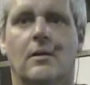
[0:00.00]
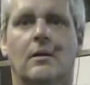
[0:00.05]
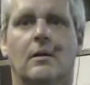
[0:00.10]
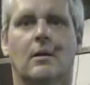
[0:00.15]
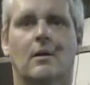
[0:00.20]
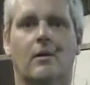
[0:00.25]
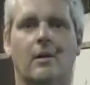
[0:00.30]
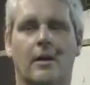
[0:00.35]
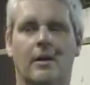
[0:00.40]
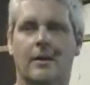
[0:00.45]

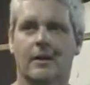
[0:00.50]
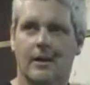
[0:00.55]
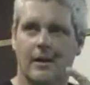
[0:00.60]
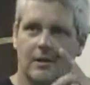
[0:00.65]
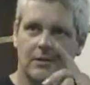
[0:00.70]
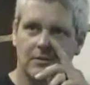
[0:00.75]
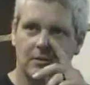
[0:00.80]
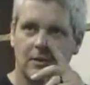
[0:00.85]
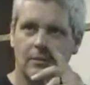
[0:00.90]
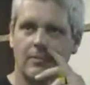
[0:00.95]
Alright
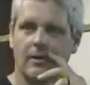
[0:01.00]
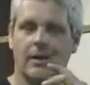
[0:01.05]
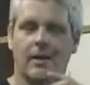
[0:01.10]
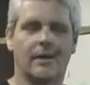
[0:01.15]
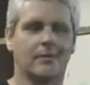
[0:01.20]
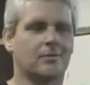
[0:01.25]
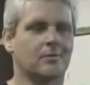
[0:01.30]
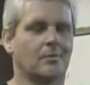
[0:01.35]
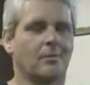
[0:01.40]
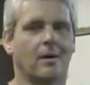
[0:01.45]
guys, I've been
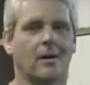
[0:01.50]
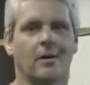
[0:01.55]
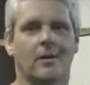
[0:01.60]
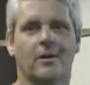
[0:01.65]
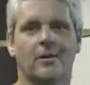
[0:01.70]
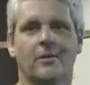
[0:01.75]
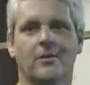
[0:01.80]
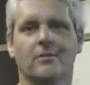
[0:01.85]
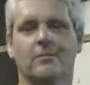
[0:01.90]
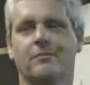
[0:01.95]
asked about
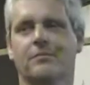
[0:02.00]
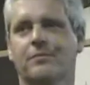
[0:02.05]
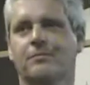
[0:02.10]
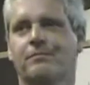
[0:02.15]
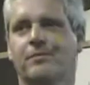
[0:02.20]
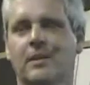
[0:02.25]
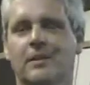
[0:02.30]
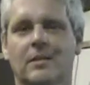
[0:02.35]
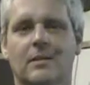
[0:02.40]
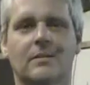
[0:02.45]
150
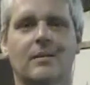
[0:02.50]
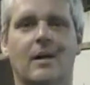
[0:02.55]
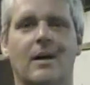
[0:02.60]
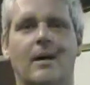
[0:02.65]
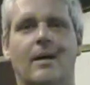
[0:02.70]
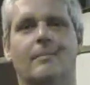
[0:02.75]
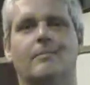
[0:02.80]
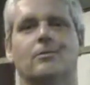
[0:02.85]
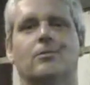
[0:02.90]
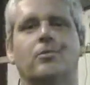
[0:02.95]

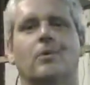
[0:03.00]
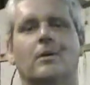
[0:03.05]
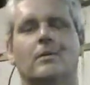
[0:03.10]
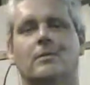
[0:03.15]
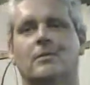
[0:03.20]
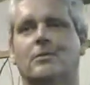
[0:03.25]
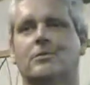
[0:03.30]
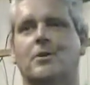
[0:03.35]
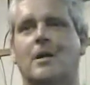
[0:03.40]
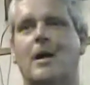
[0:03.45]
times
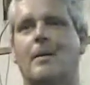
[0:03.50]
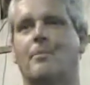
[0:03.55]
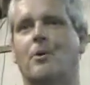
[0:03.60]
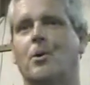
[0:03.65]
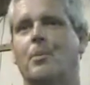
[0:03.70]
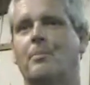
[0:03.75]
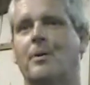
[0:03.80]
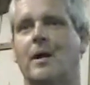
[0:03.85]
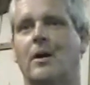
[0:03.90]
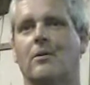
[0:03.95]
what the
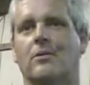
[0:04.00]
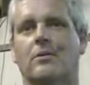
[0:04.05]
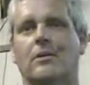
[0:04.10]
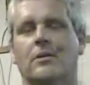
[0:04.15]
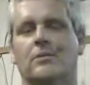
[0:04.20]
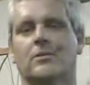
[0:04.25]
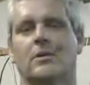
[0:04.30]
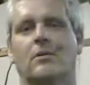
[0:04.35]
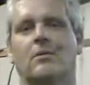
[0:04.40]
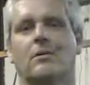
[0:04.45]
Tribo powder
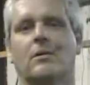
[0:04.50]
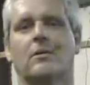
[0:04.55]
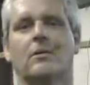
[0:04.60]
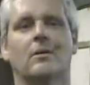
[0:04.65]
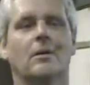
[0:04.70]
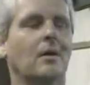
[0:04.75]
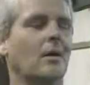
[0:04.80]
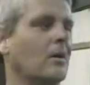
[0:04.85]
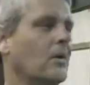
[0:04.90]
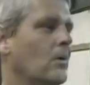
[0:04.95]
is on our
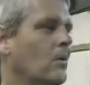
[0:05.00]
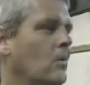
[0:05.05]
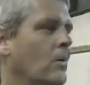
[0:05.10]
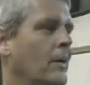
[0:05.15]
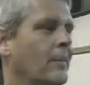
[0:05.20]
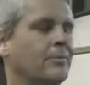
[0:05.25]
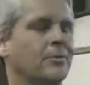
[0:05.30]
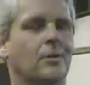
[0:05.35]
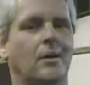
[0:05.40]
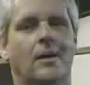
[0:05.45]

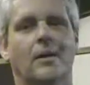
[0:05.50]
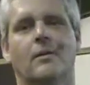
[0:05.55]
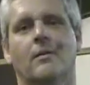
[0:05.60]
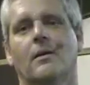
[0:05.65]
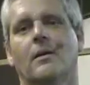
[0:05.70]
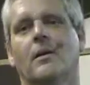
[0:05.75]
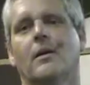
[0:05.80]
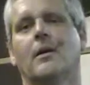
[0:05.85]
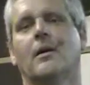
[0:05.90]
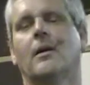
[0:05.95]
website.
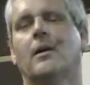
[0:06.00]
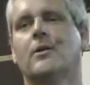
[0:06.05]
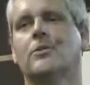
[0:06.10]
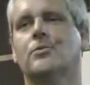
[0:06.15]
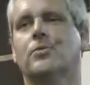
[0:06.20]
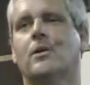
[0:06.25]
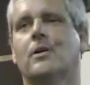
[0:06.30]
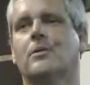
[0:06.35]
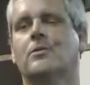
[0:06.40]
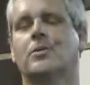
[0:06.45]

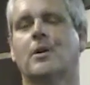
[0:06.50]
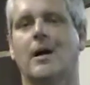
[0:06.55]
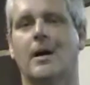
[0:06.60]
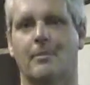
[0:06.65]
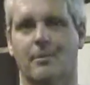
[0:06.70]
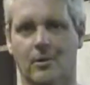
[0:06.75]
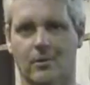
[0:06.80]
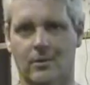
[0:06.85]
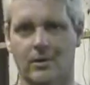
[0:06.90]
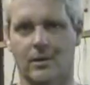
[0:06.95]
Here's what a
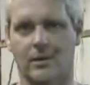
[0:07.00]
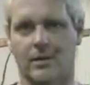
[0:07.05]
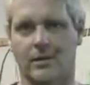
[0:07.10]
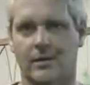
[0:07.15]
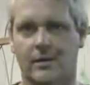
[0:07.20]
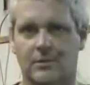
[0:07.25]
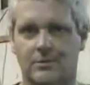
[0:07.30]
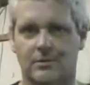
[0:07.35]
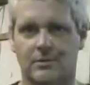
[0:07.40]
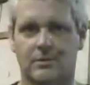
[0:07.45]
Tribo gun
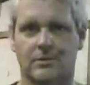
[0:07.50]
is.